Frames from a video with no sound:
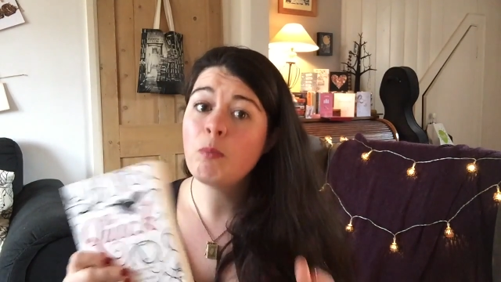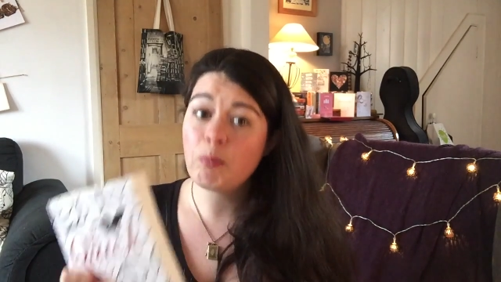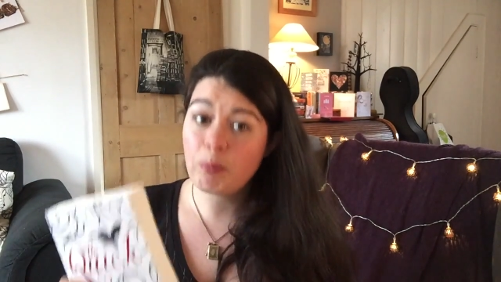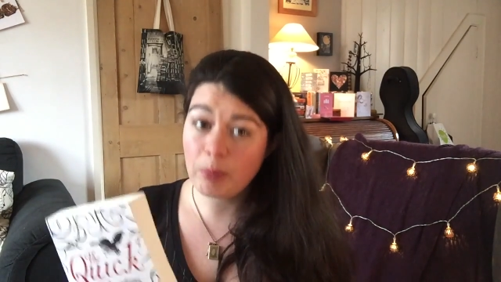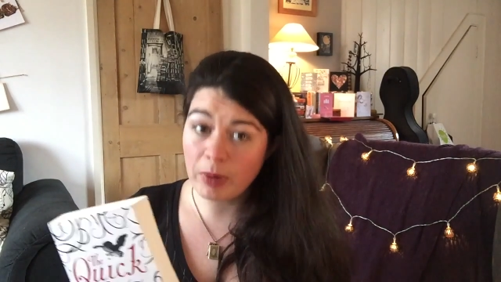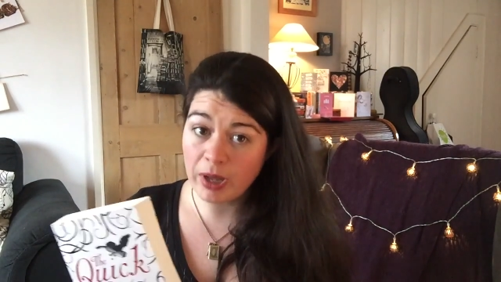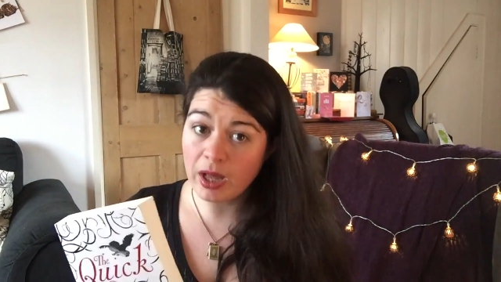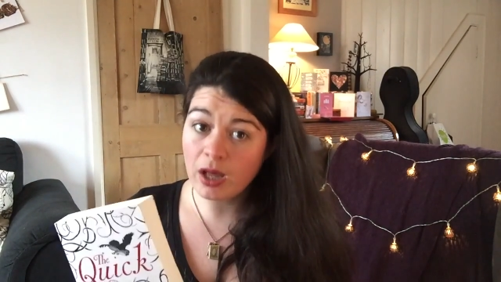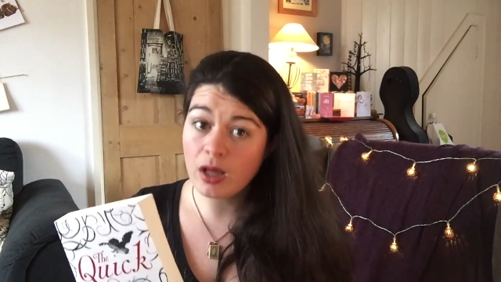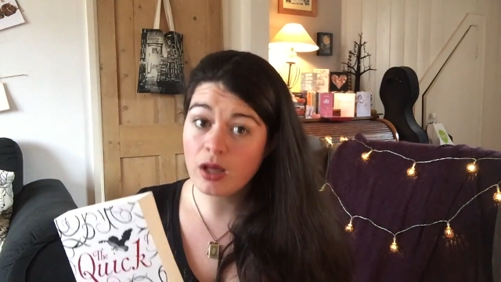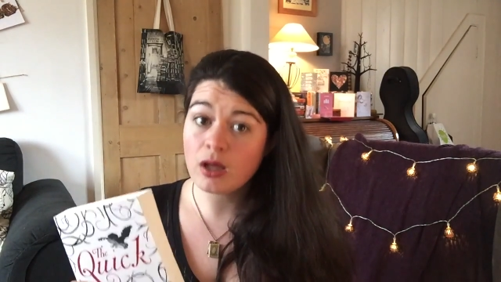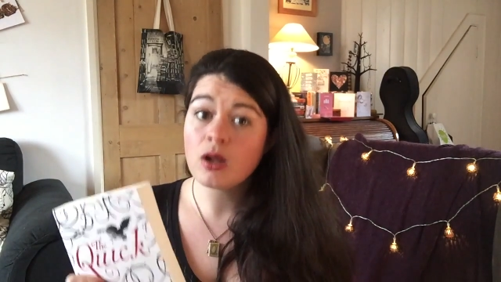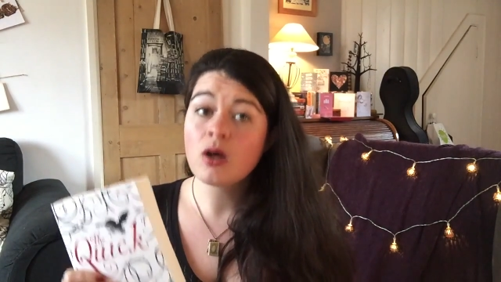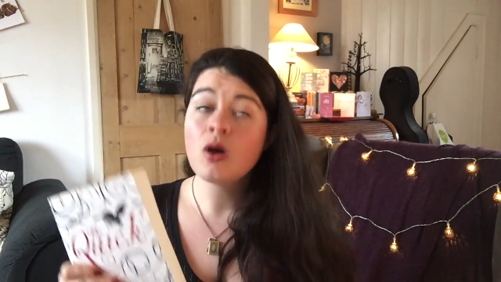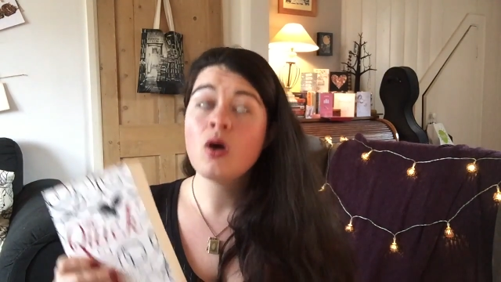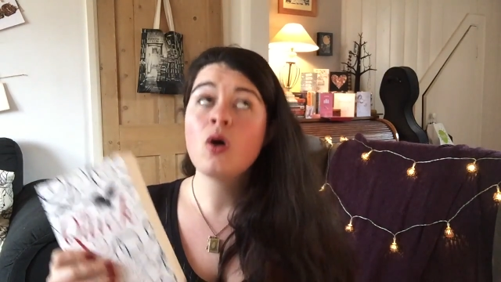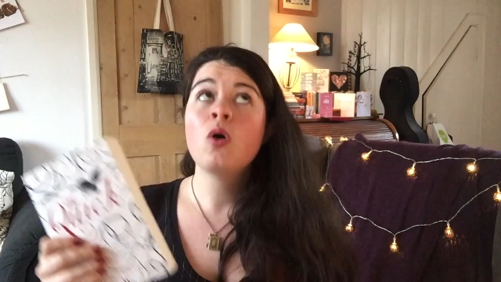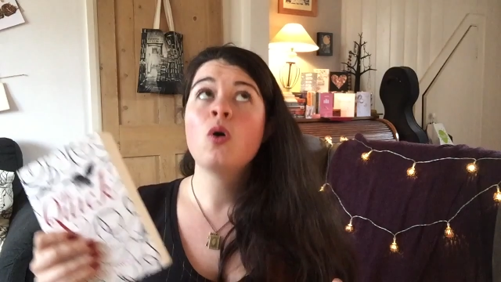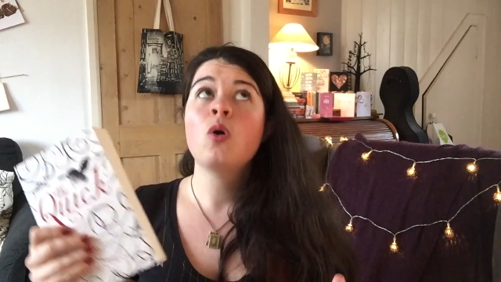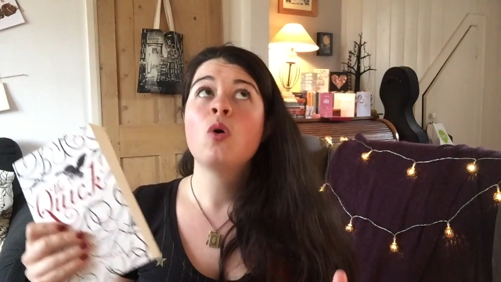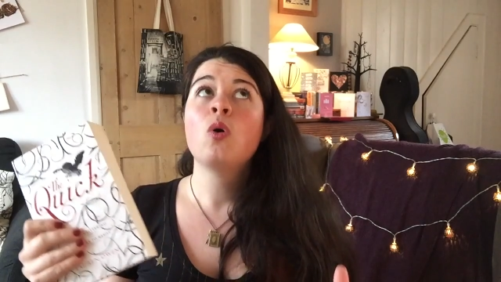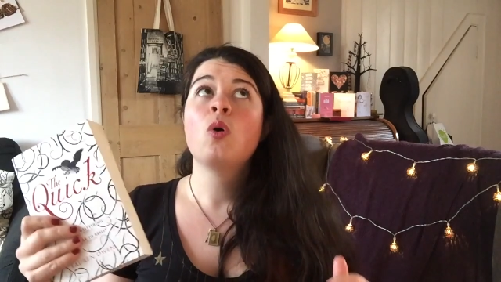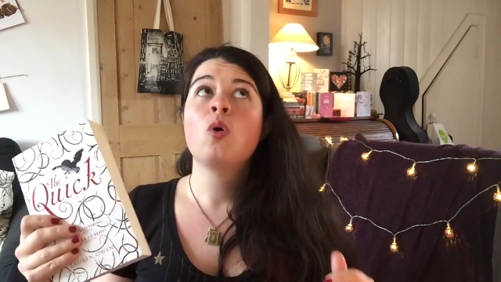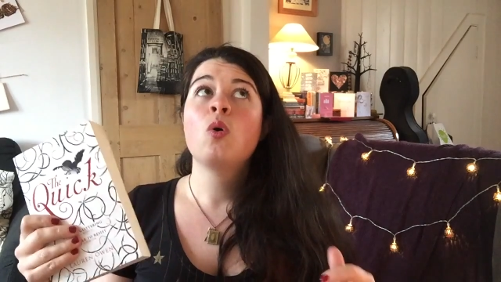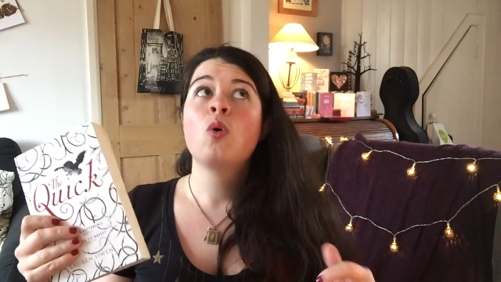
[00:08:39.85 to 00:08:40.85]
but
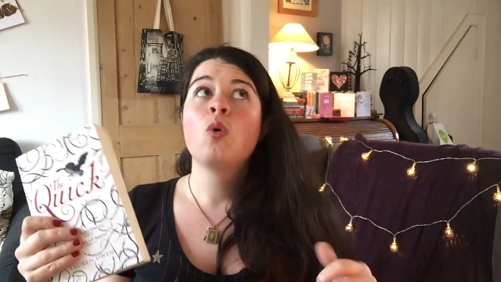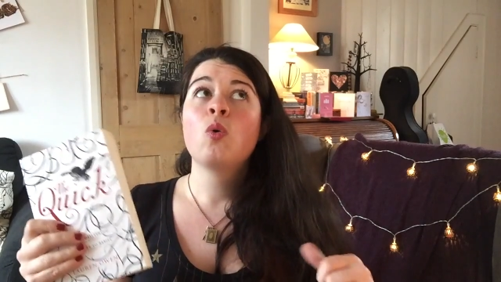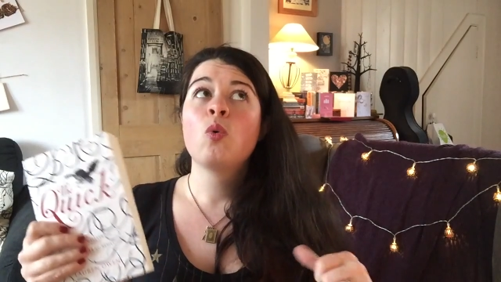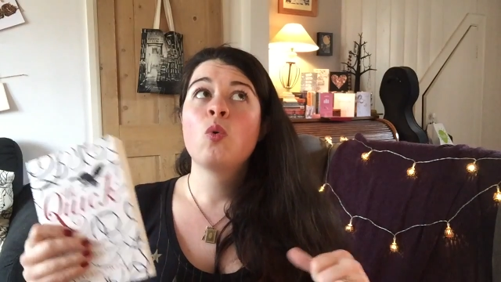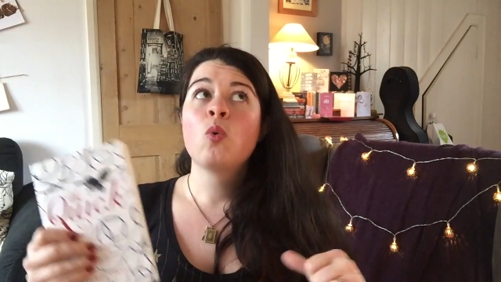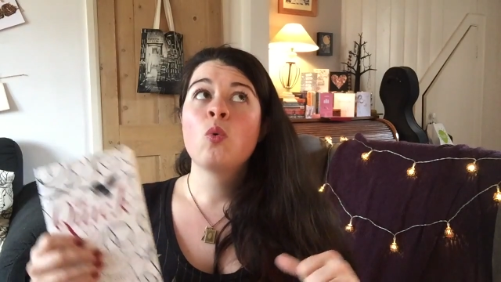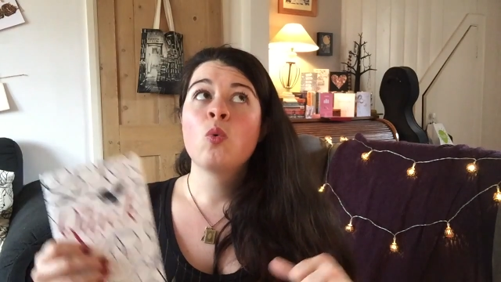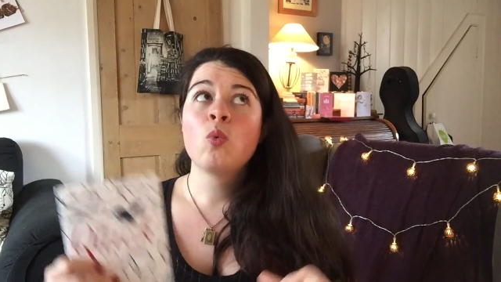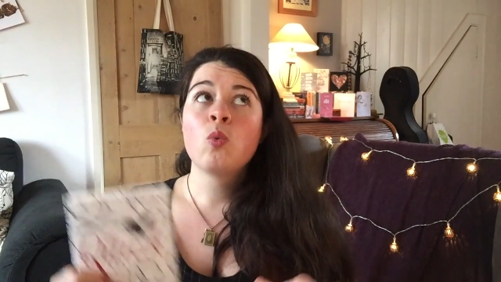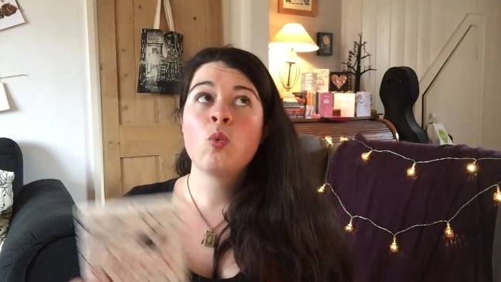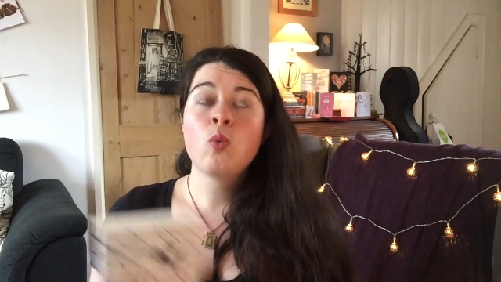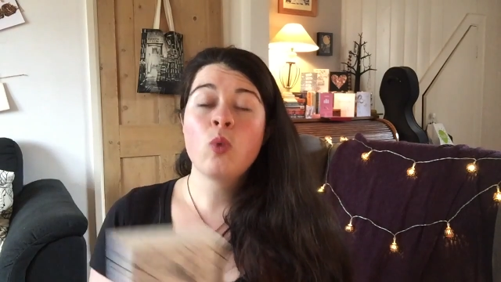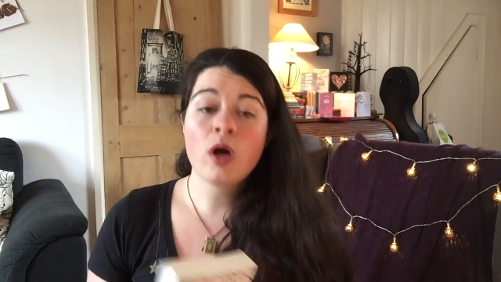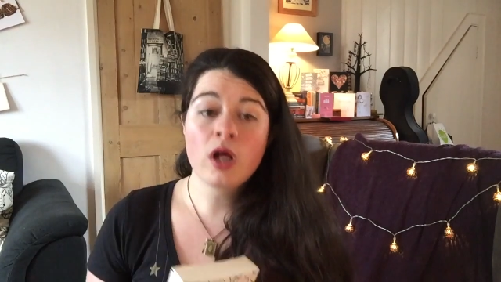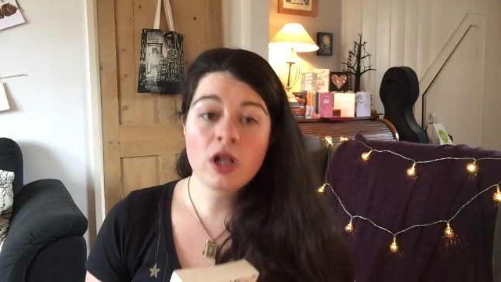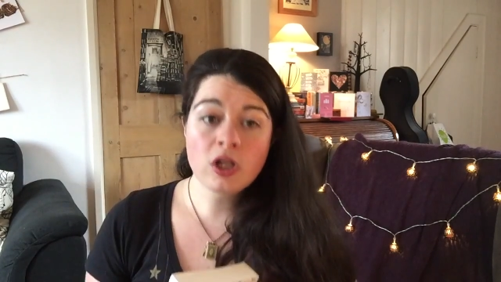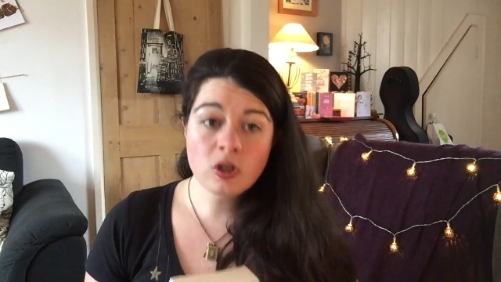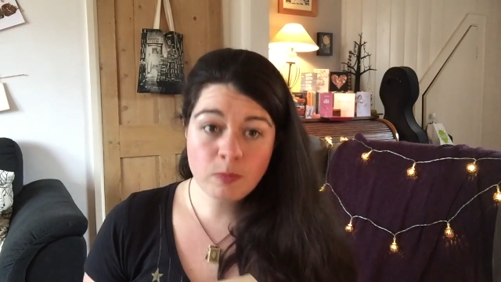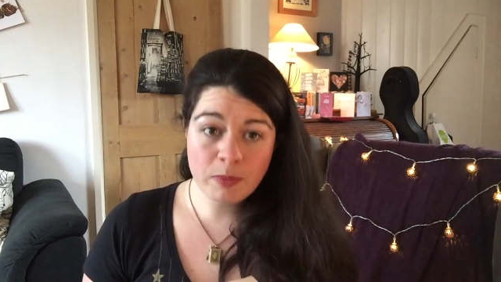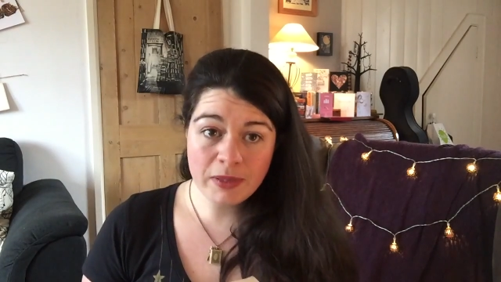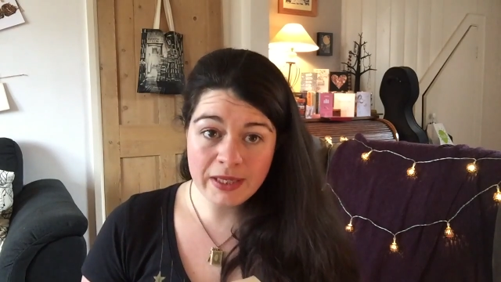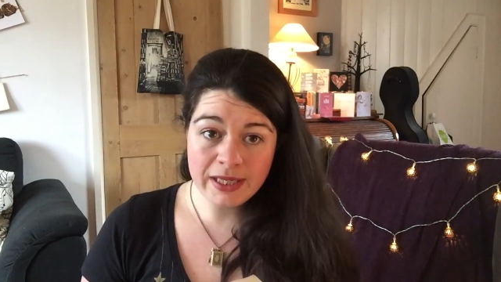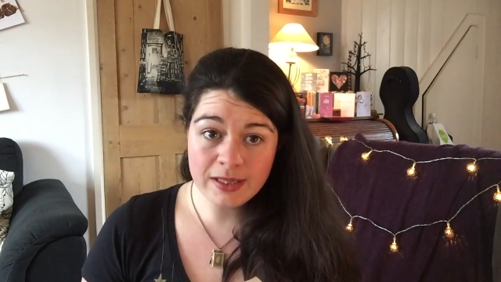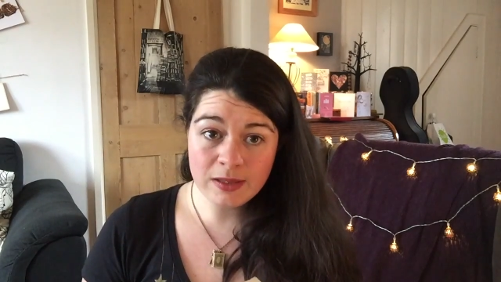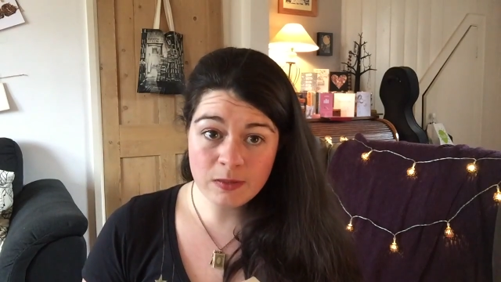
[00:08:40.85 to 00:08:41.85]

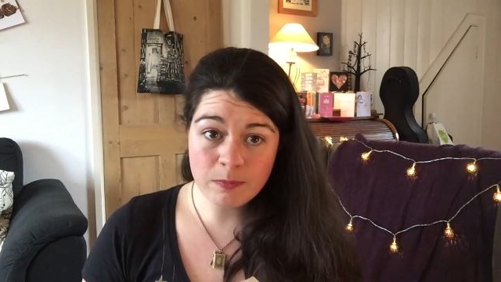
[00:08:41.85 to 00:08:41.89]
world